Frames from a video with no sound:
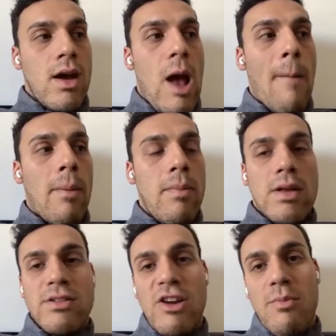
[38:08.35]
helping
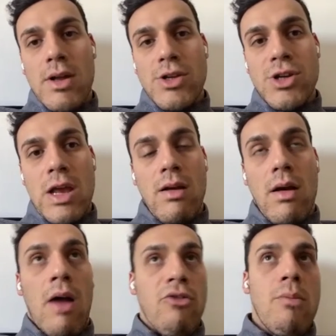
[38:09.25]
me achieve my
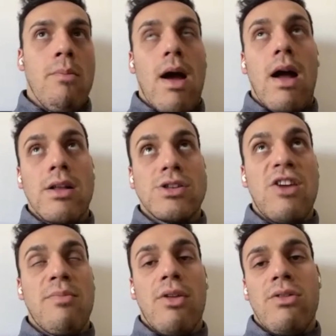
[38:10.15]
dream
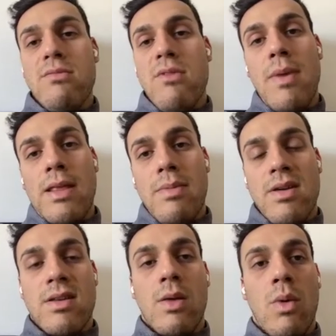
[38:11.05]
of being the
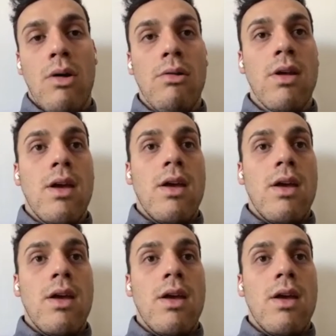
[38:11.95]
best in the world.